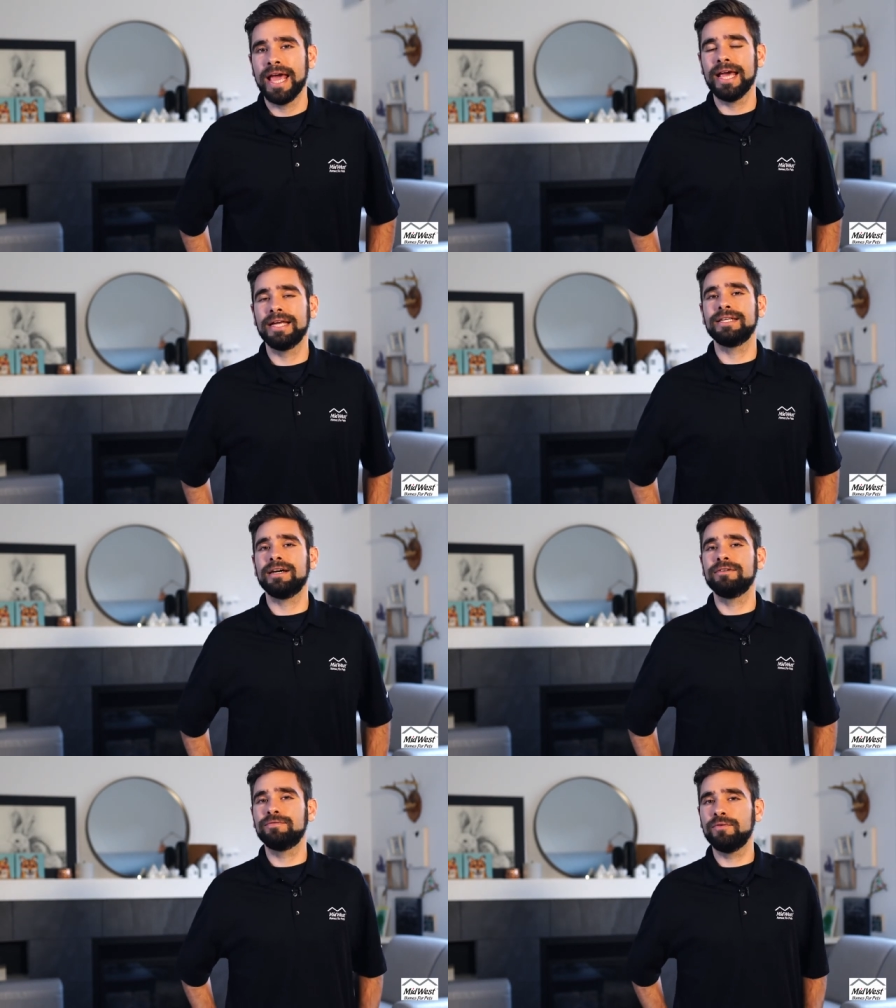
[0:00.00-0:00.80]
and
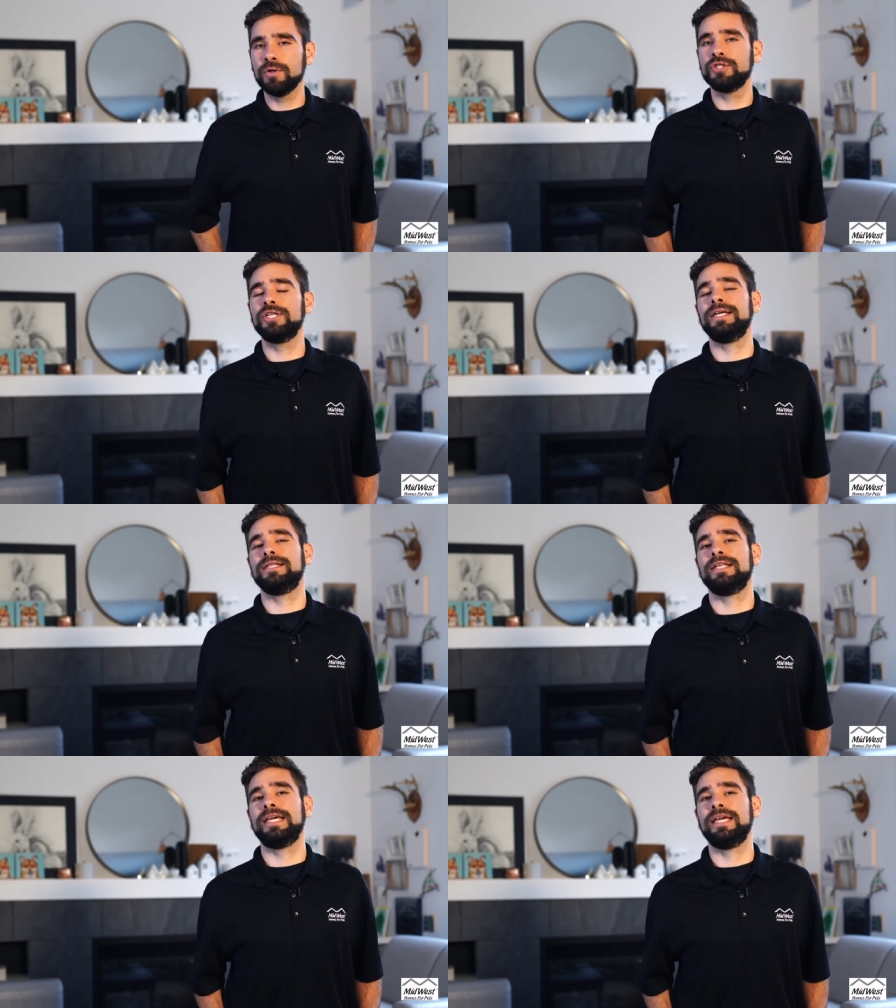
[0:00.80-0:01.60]

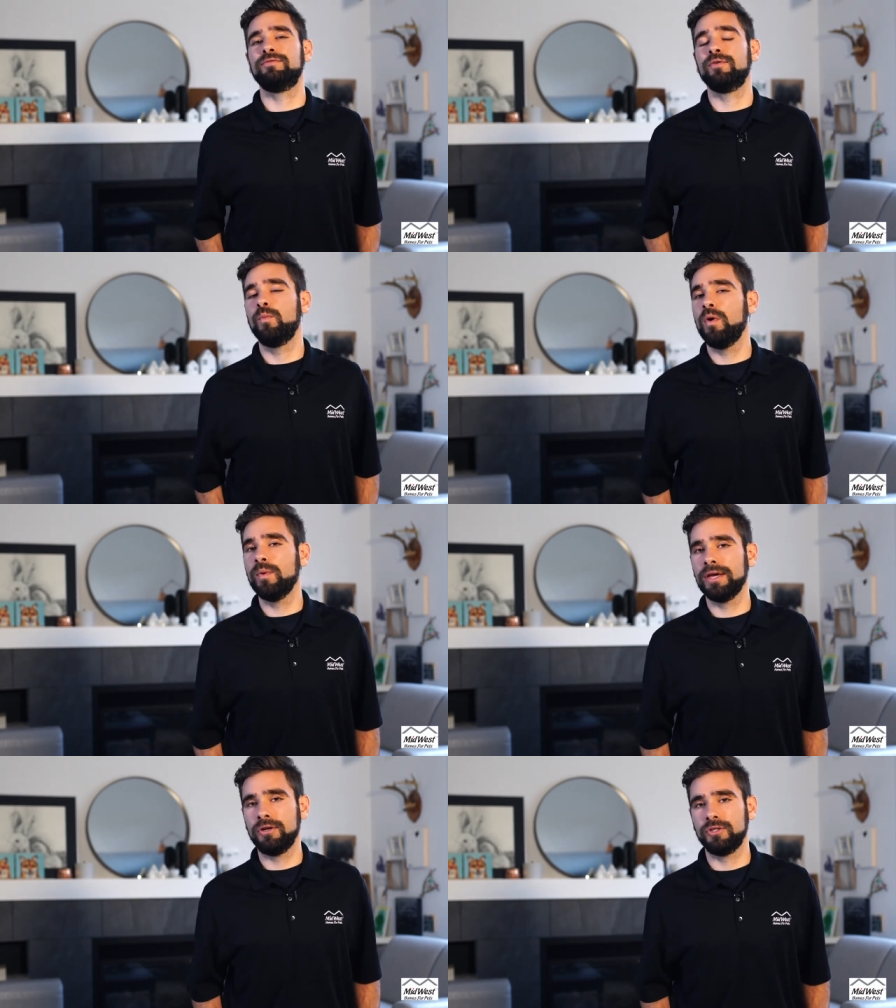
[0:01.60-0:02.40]
unfortunately, from what
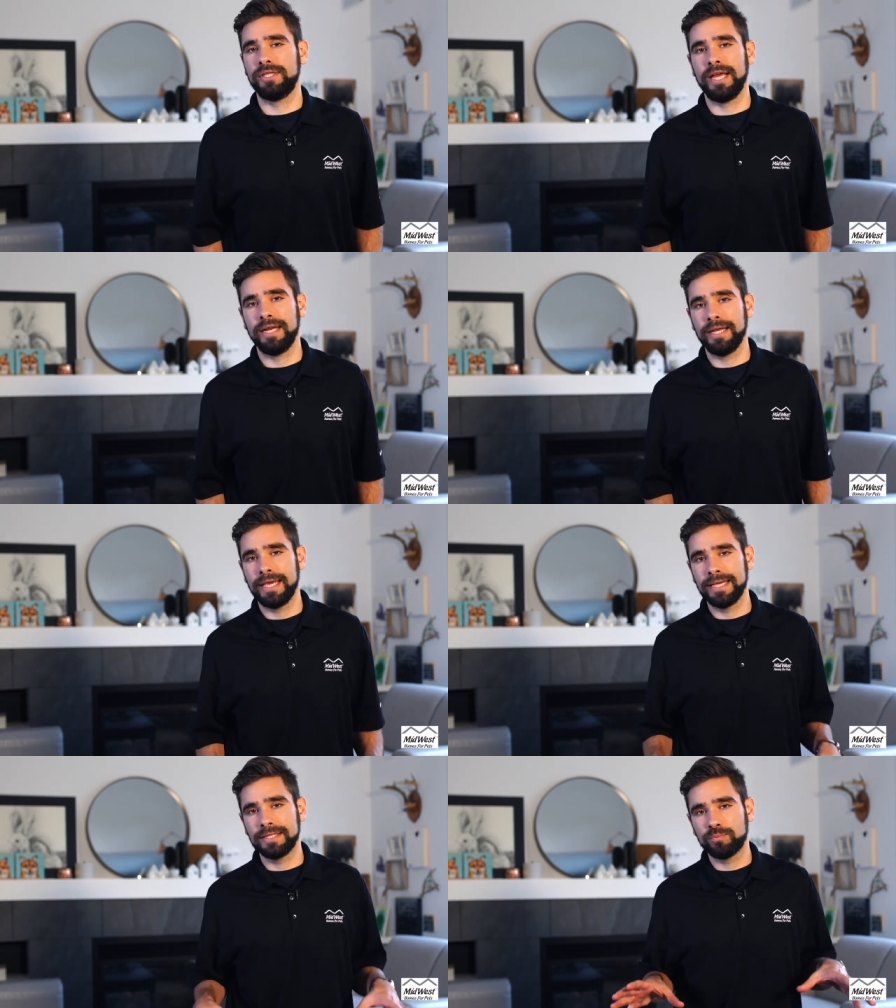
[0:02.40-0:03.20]
we understand,
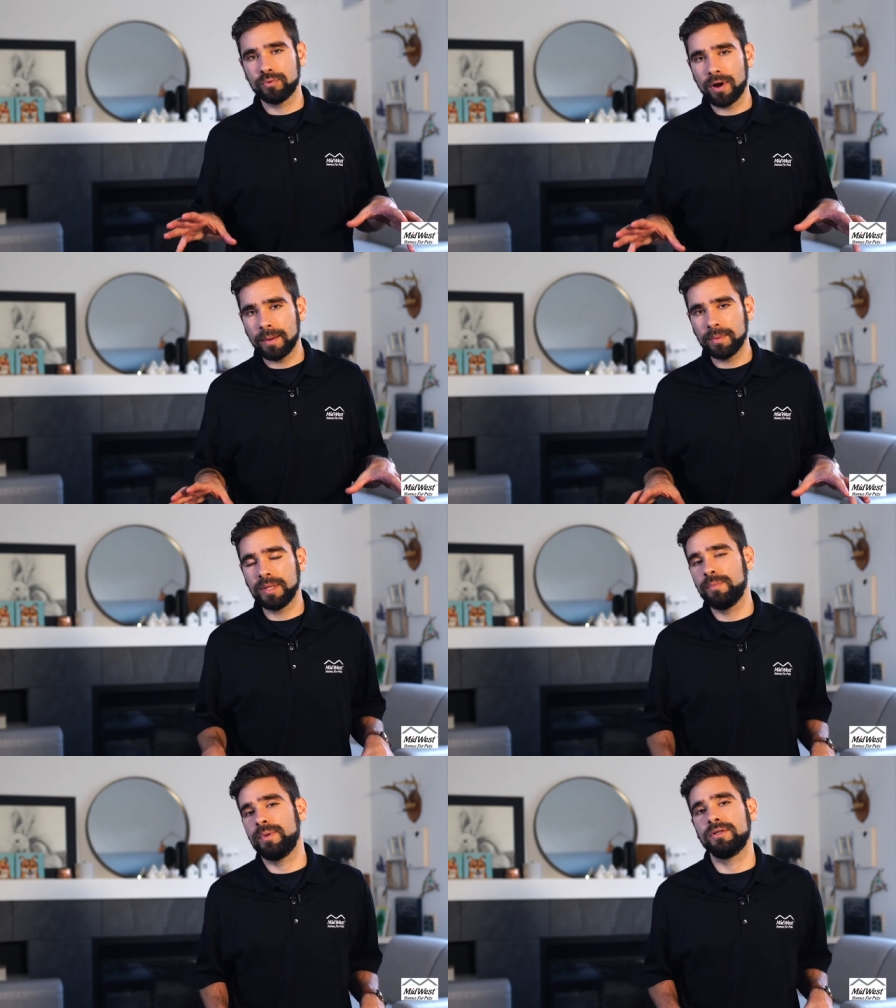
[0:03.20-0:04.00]
he's
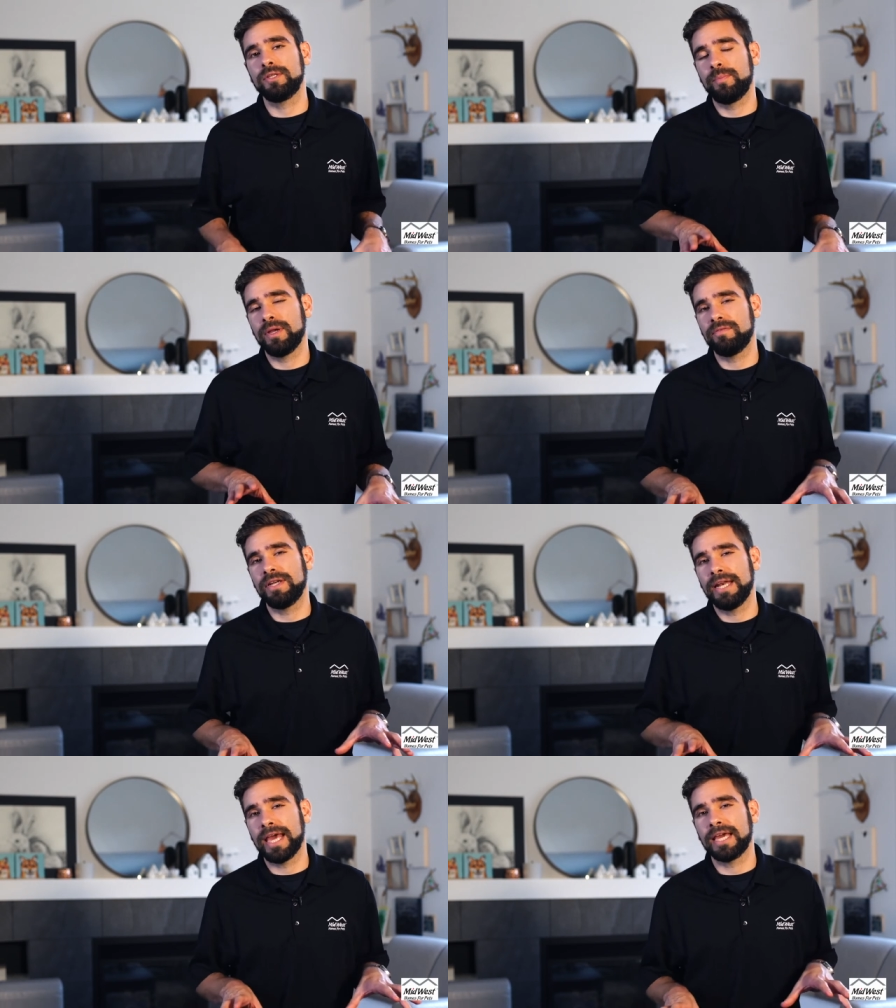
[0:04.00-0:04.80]
probably built a bit of
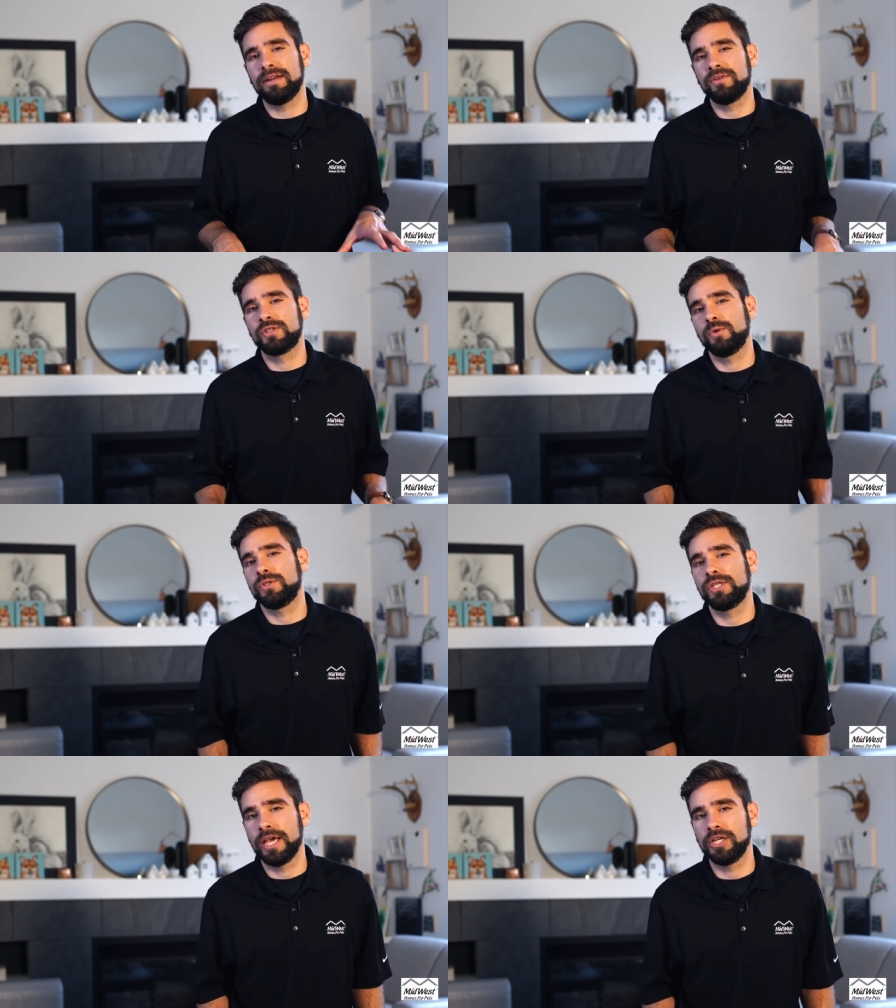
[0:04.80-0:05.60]
a negative
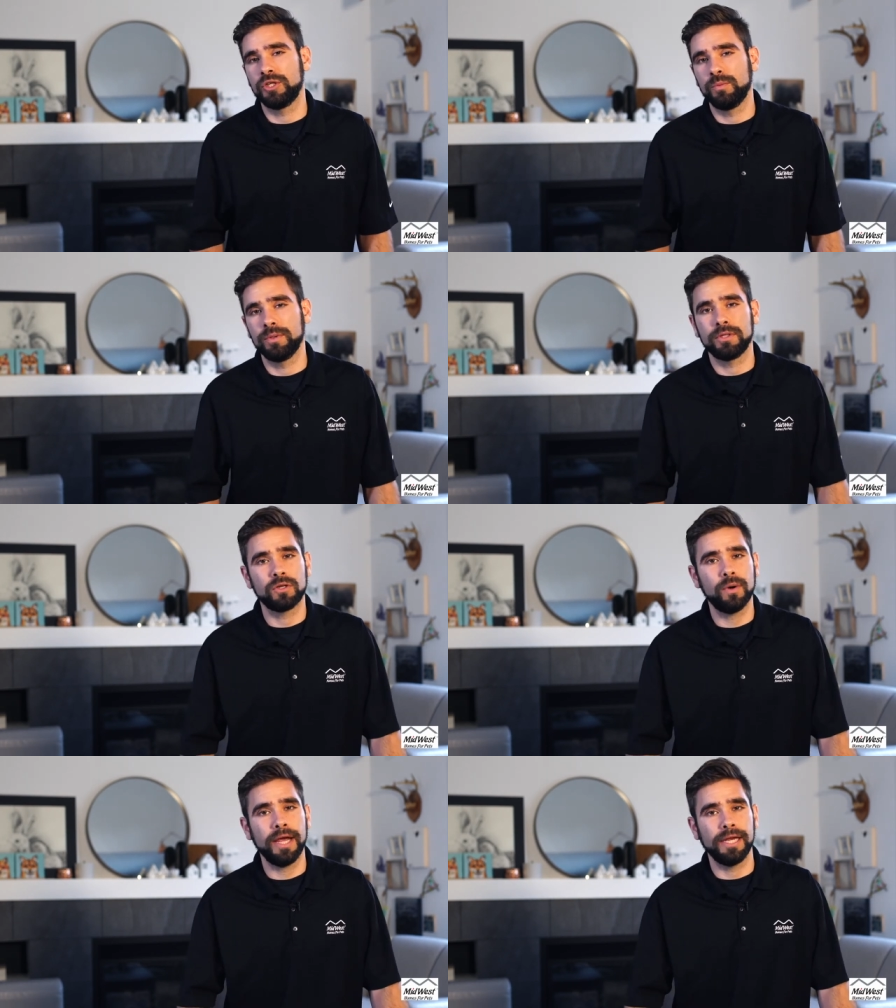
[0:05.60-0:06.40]
association with the
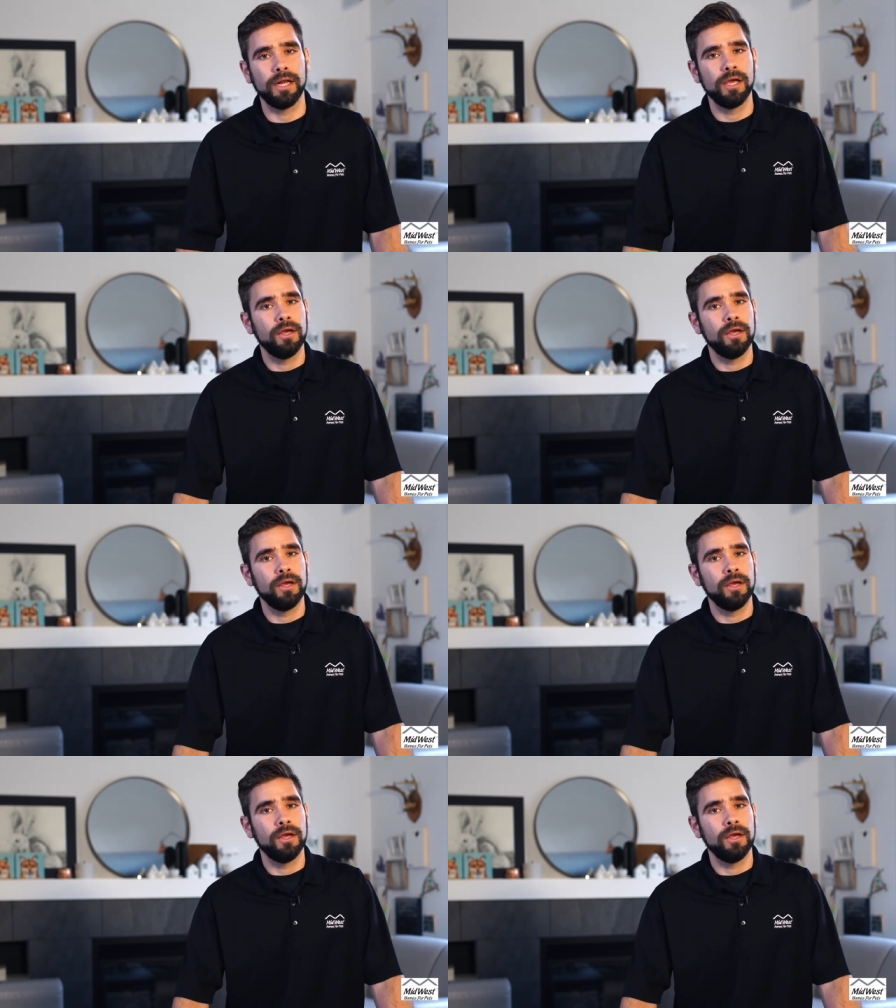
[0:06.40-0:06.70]
crate.